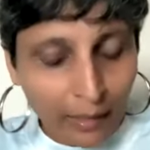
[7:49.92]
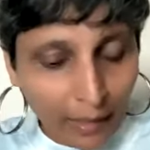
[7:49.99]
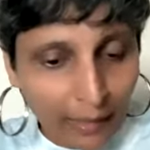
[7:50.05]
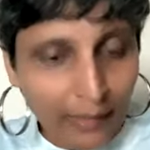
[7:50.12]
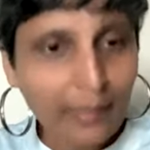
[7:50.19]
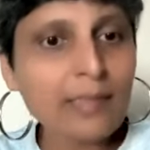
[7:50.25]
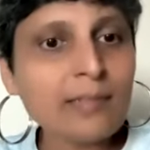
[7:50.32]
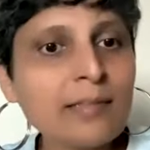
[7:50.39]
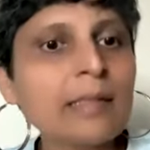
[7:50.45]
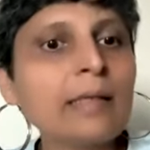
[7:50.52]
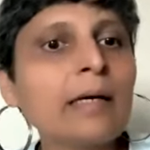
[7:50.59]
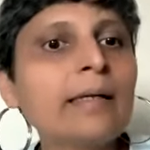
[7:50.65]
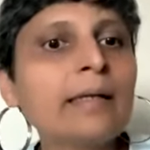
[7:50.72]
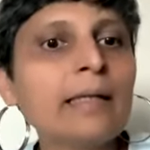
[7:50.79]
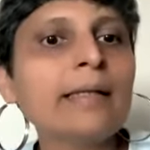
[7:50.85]
Unless
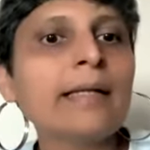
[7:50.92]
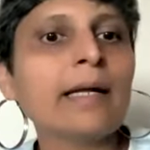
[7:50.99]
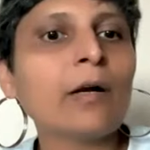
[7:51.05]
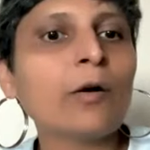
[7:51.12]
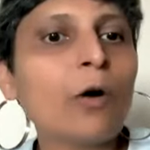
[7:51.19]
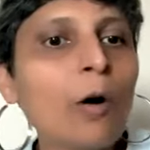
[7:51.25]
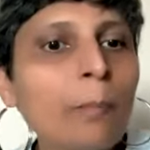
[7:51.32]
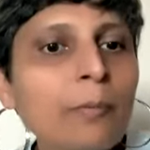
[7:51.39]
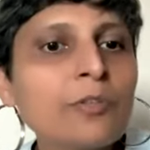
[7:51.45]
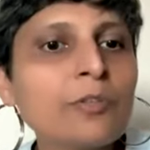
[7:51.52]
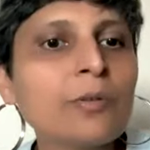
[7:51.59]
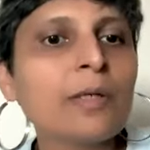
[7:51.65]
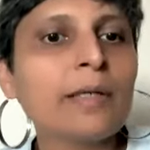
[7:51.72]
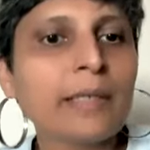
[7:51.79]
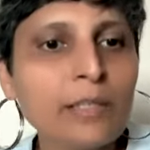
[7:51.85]
and until there are
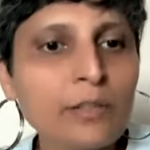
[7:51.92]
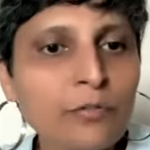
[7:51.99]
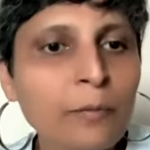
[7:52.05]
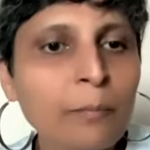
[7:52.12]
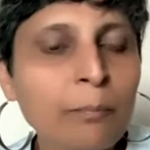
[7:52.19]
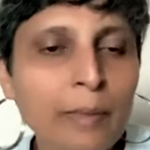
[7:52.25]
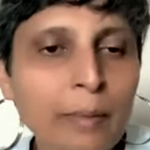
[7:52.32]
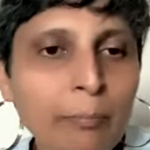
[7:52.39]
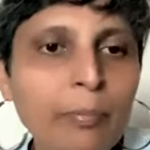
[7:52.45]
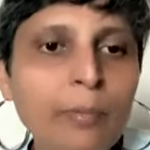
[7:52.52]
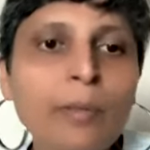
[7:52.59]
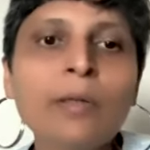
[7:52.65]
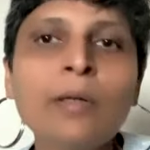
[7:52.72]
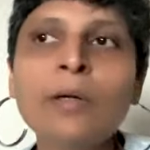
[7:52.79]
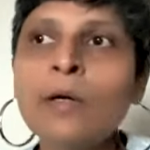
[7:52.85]
opportunities for
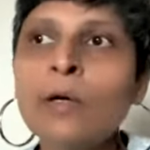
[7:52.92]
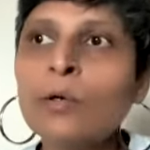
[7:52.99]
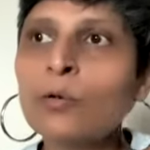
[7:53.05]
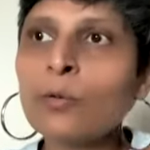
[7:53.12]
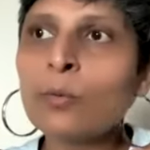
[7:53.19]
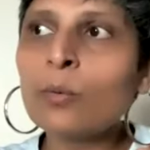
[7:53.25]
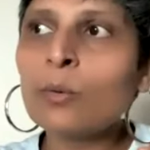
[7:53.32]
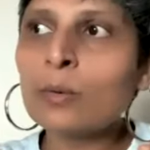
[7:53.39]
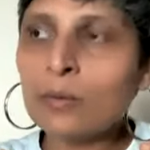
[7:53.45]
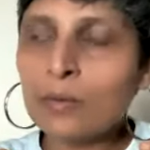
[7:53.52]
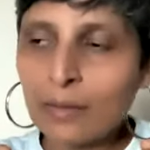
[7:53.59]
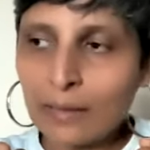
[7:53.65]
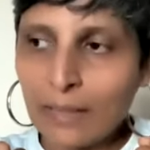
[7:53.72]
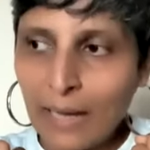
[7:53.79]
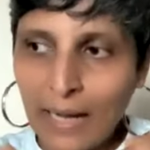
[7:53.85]
people to
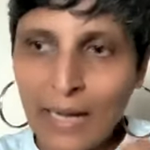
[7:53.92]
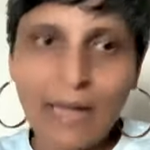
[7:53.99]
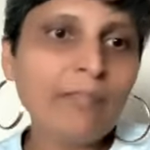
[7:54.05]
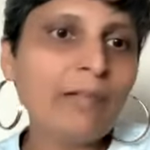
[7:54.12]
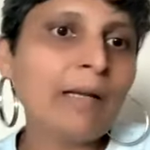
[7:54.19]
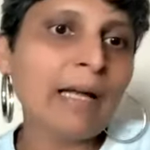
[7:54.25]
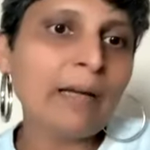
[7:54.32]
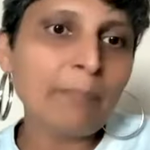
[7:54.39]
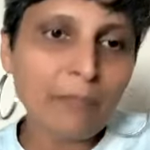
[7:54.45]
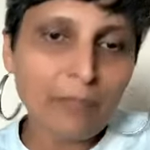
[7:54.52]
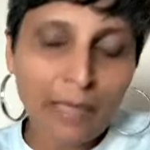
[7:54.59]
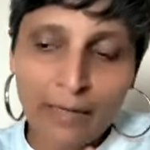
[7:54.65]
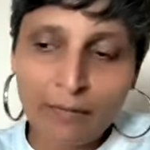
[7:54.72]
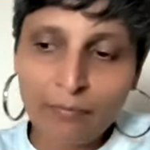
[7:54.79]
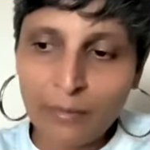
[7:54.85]
have a li-
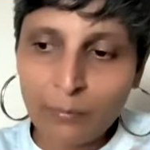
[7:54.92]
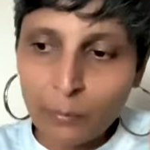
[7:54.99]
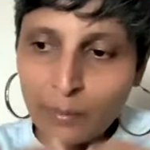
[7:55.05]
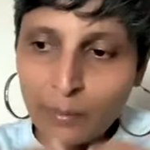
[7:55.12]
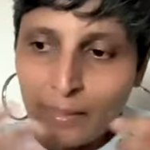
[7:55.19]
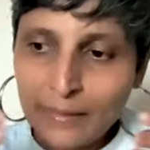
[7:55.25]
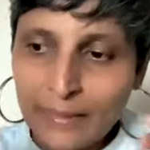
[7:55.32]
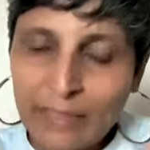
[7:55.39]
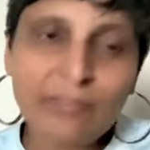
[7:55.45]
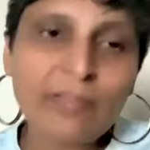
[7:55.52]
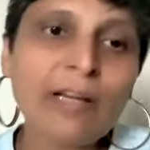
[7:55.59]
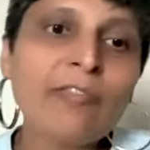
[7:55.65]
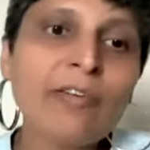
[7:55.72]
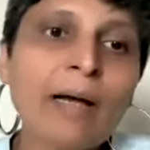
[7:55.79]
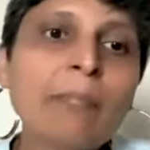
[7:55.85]
livelihood and give
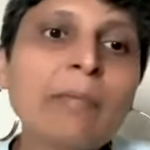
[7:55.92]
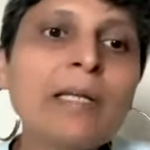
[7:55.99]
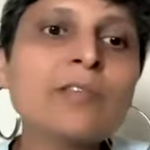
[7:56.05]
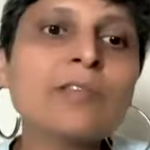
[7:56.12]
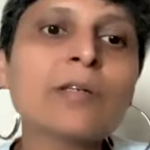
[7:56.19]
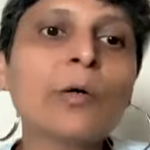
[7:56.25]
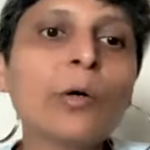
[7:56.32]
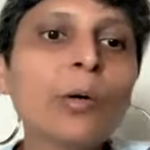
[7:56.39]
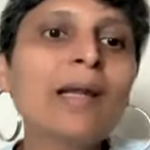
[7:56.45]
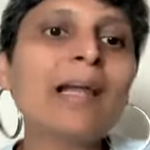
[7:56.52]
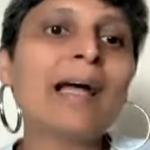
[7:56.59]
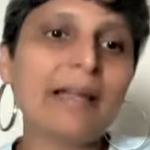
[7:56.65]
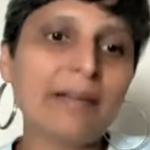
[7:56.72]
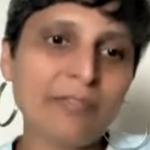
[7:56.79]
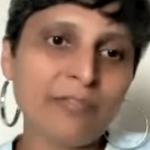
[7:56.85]
their families a good
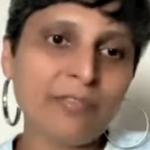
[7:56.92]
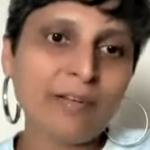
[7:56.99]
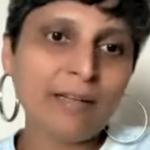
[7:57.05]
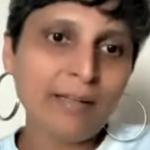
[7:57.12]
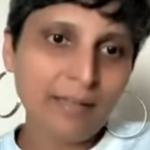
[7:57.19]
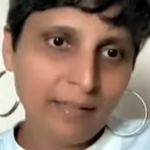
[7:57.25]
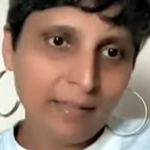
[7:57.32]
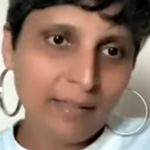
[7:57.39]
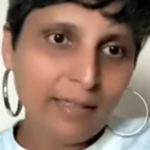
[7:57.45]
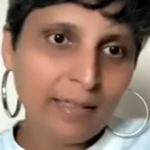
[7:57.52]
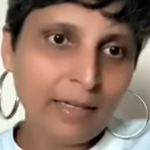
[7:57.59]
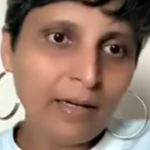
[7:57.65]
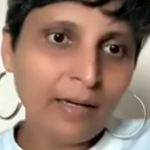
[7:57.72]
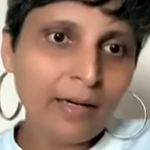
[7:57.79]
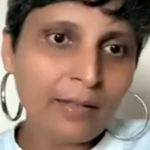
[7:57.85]
life,
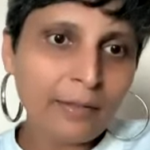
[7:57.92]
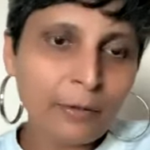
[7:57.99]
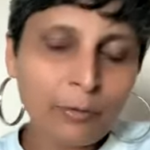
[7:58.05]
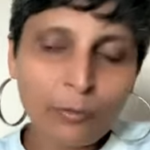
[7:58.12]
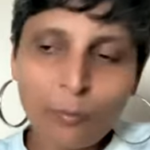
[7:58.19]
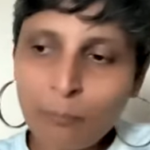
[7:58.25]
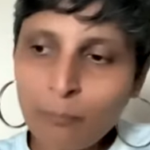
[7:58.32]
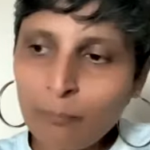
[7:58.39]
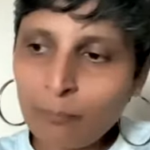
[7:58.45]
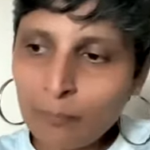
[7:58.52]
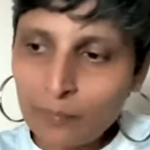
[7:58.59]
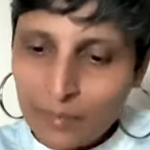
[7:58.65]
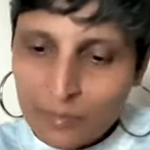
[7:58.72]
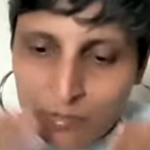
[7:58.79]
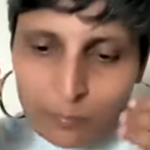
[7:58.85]
uh, you know,
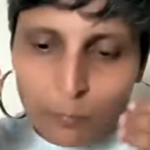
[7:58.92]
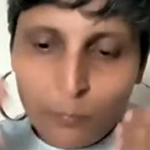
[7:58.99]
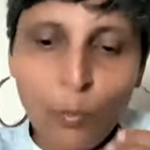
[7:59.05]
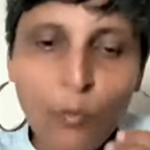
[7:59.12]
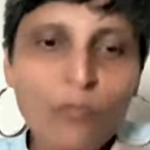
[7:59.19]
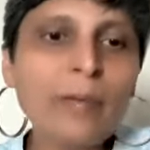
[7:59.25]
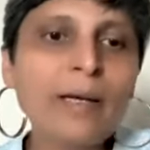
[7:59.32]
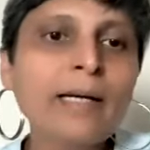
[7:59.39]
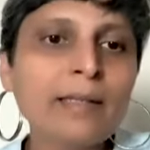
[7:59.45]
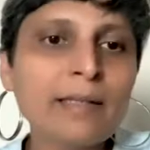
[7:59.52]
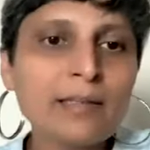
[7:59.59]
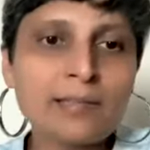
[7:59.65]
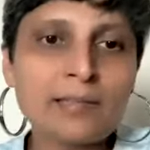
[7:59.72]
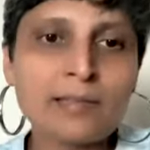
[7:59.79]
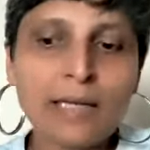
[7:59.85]
this movement,
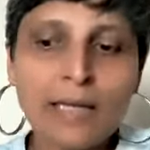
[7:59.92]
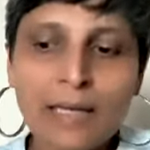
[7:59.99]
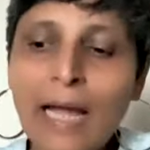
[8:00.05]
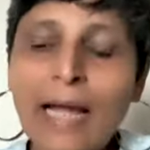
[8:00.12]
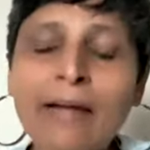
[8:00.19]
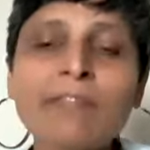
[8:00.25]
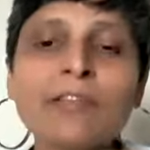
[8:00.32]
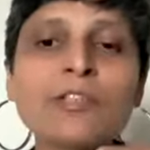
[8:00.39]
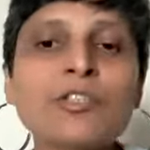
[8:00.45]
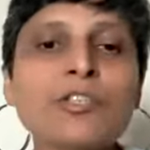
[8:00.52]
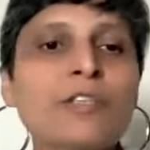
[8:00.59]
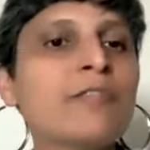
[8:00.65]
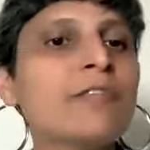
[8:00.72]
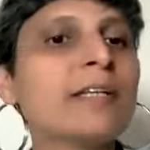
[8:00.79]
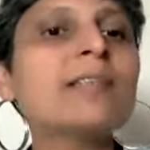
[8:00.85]
this language
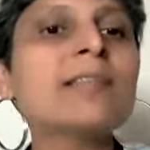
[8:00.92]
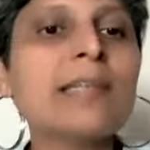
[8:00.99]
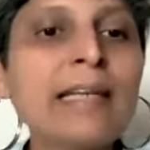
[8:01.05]
shift is